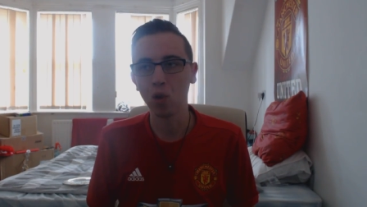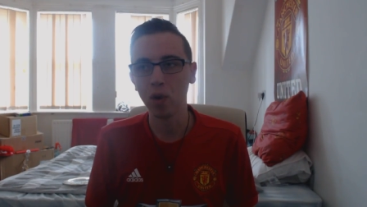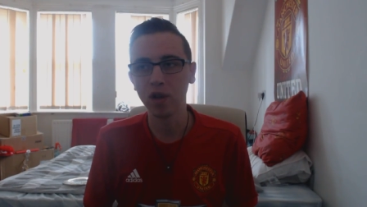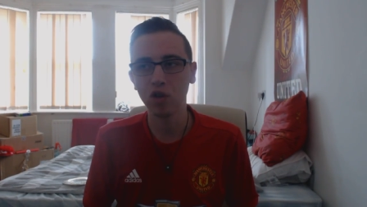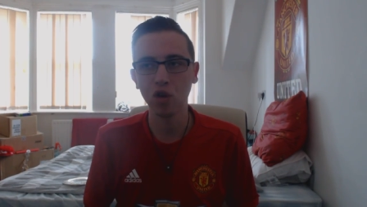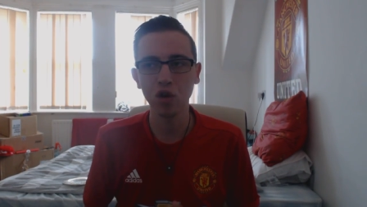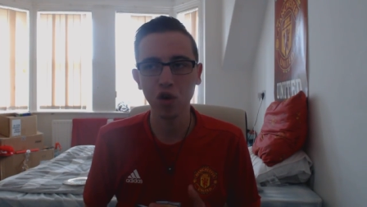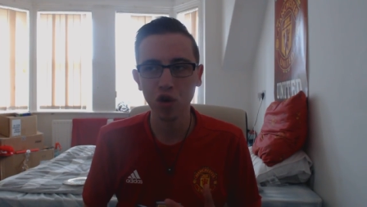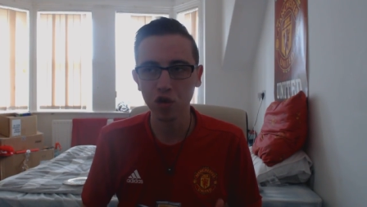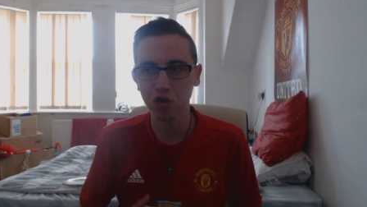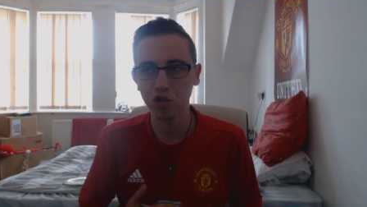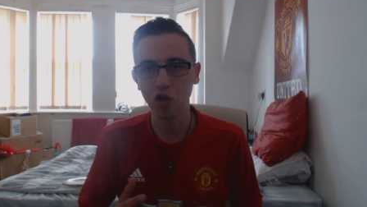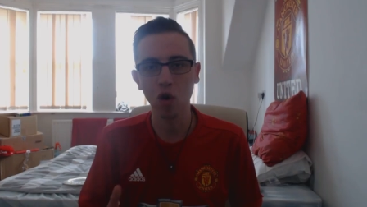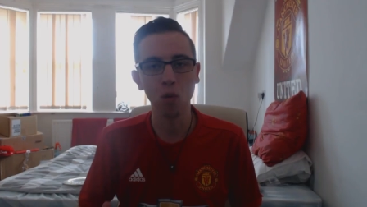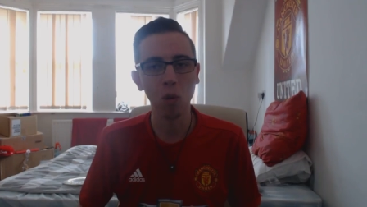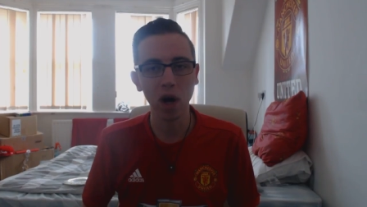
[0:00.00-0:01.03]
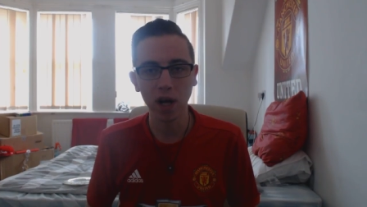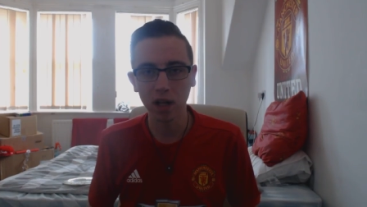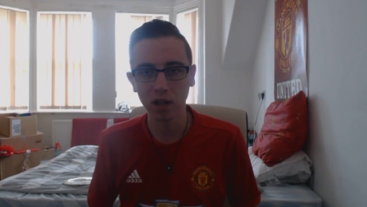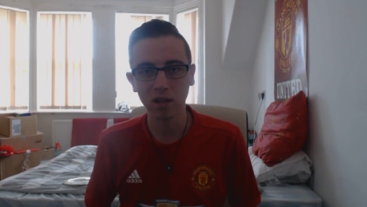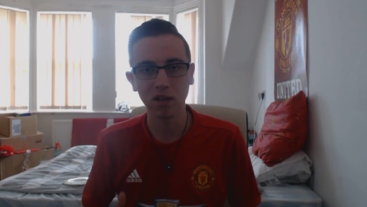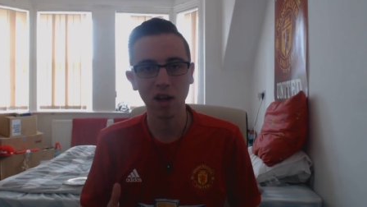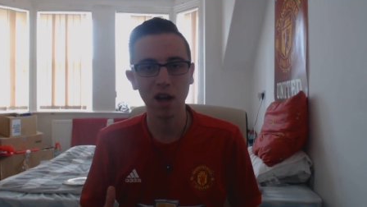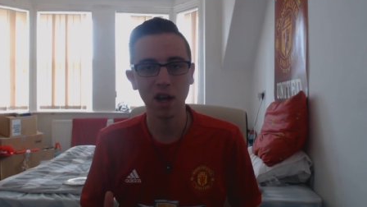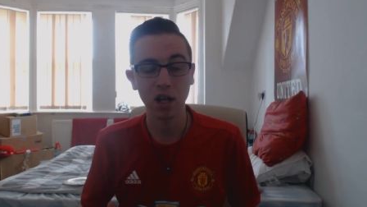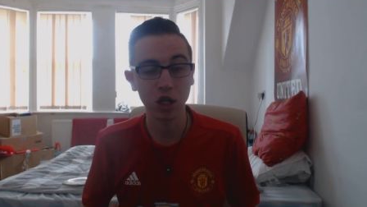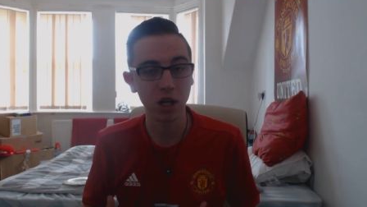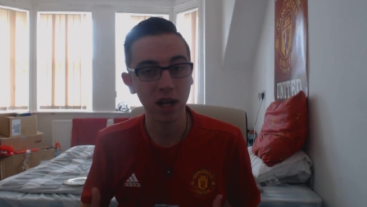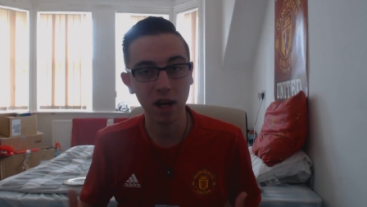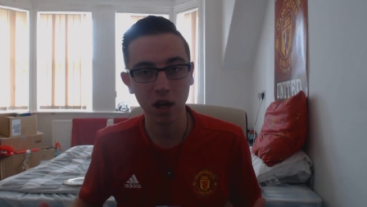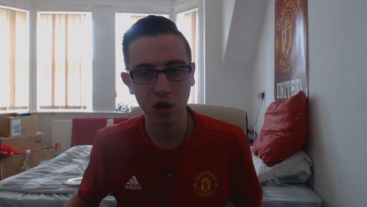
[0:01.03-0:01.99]
It took us a while to
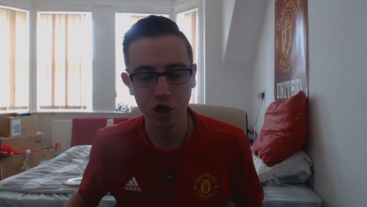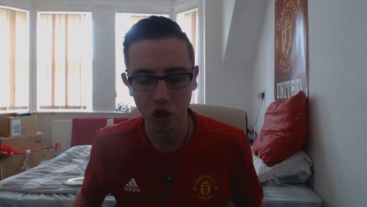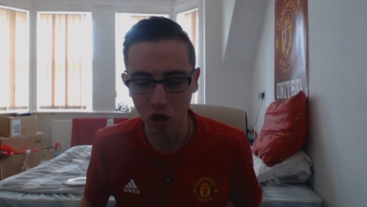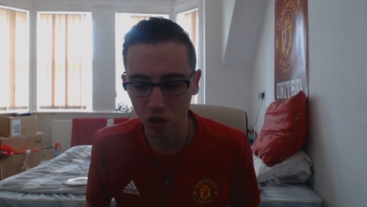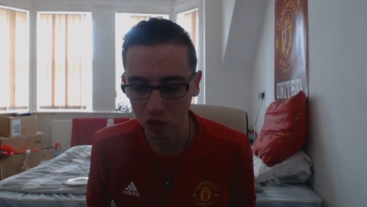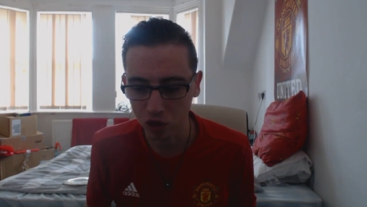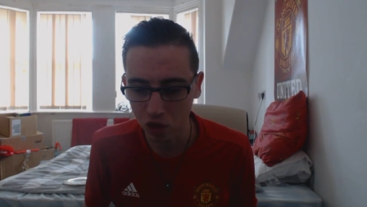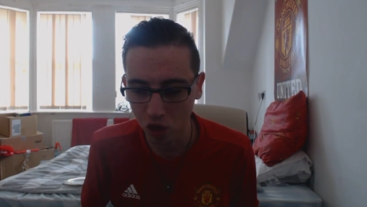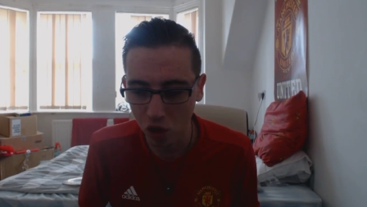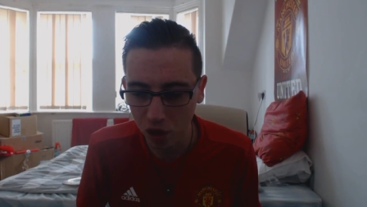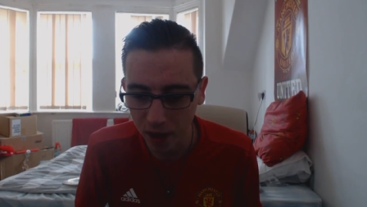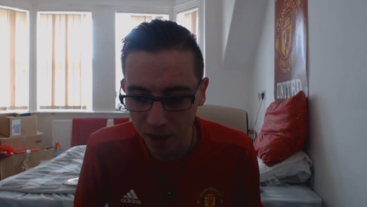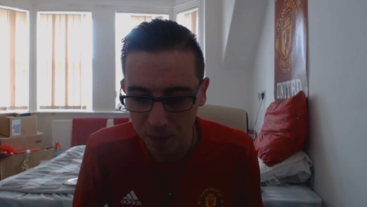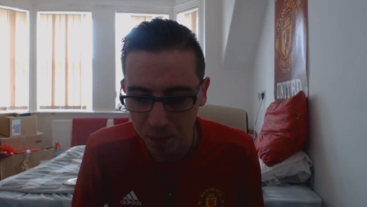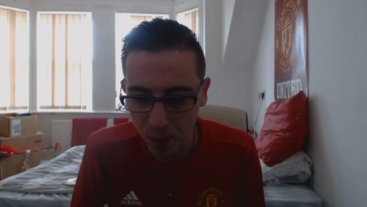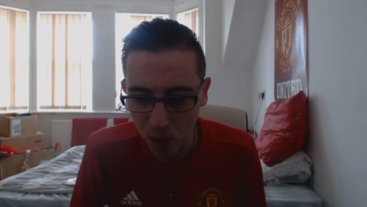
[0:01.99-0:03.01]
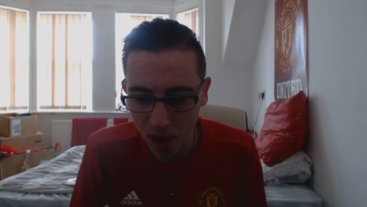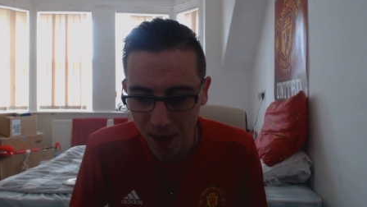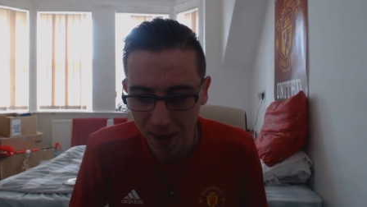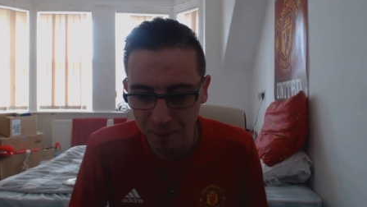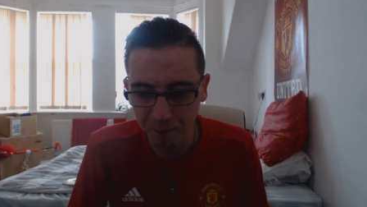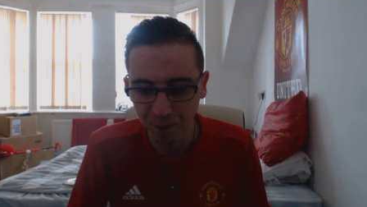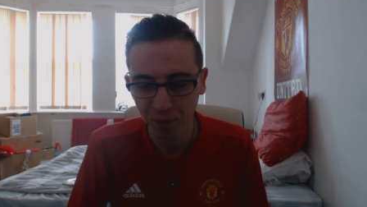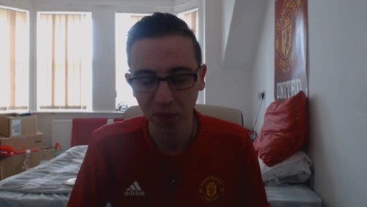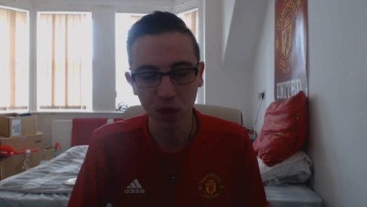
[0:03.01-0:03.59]
actually get a shot on target, but um,